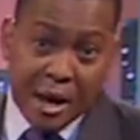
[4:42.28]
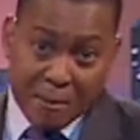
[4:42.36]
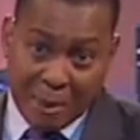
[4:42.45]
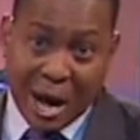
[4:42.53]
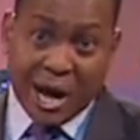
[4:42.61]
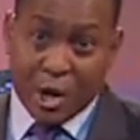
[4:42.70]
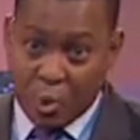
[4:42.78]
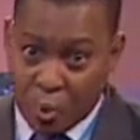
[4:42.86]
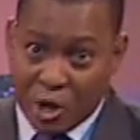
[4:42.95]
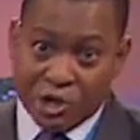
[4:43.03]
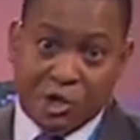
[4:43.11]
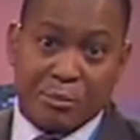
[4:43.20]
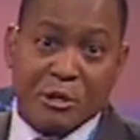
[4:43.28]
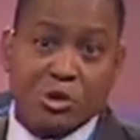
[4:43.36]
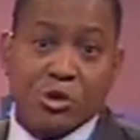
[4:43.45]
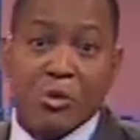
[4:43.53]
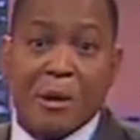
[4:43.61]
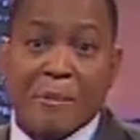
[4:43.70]
by Welshman
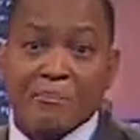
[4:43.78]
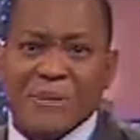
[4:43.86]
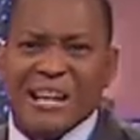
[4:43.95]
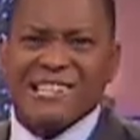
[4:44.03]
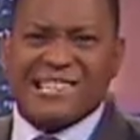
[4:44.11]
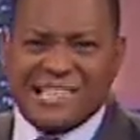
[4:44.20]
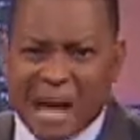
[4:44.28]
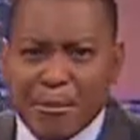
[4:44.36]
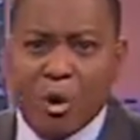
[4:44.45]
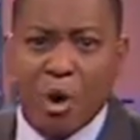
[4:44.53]
Ncube. Some